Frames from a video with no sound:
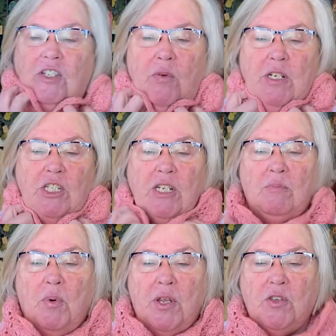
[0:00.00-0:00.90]
and squishy,
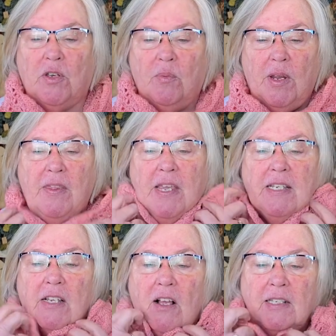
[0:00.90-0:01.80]
and boy, you could wear
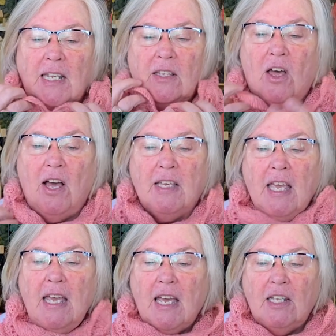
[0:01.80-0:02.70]
this all day long.
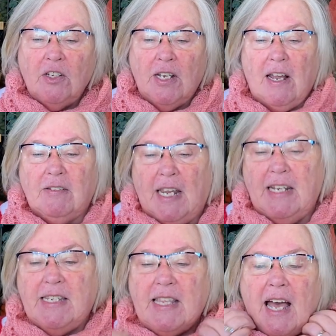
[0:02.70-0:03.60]
And look at how
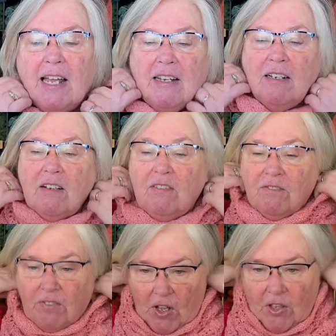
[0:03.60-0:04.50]
nice that
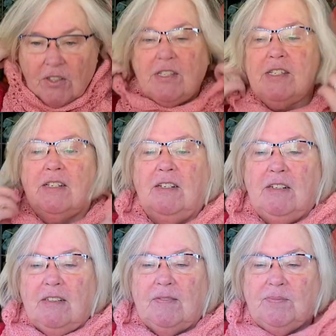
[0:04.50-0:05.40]
falls
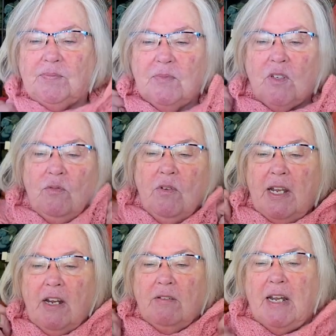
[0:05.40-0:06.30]

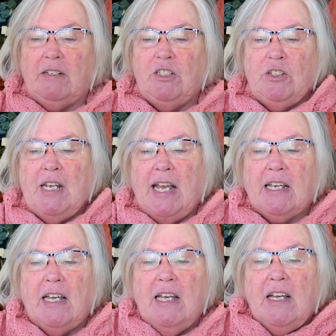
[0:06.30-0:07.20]
right around your neck.
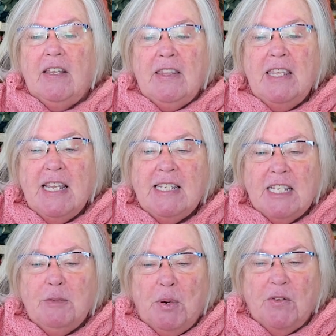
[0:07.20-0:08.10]
This
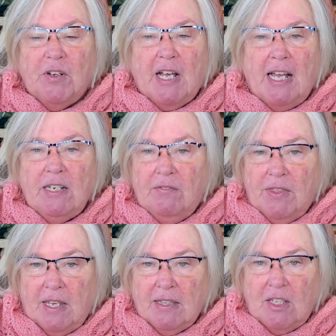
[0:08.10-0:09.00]
is the perfect kind of
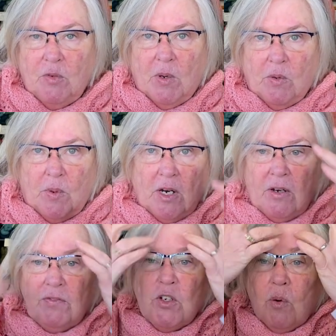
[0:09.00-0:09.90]
thing that you want to wear
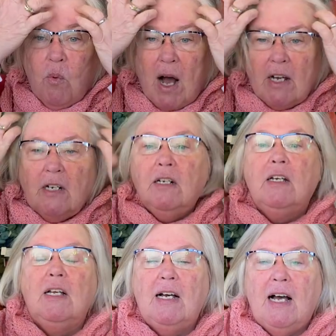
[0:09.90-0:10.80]
if you're a walker
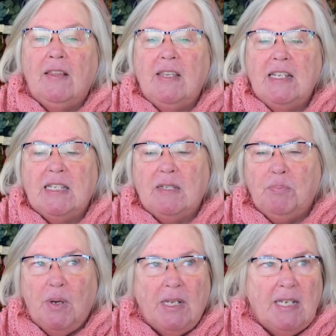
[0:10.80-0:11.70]
on these
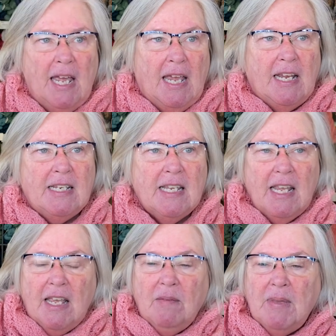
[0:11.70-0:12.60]
spring days.
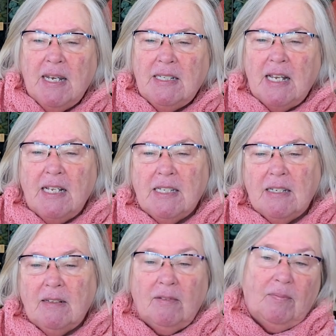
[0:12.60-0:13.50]
I mean, it does,
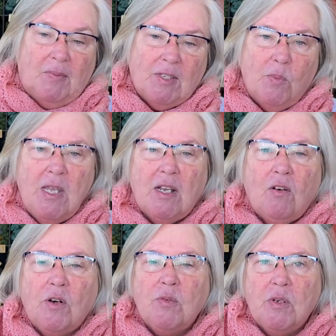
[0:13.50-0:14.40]
this week, of
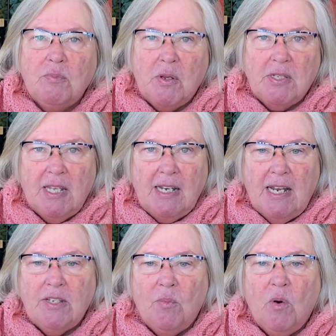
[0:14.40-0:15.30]
course, we're supposed to get
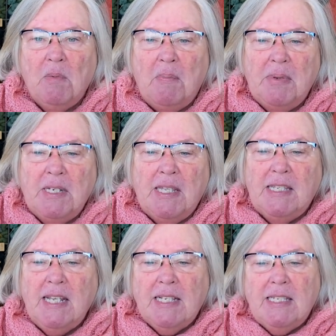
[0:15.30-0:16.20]
nice and warm up into the
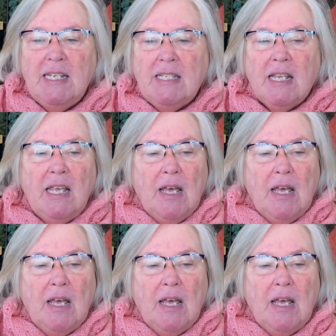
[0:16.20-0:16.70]
60s,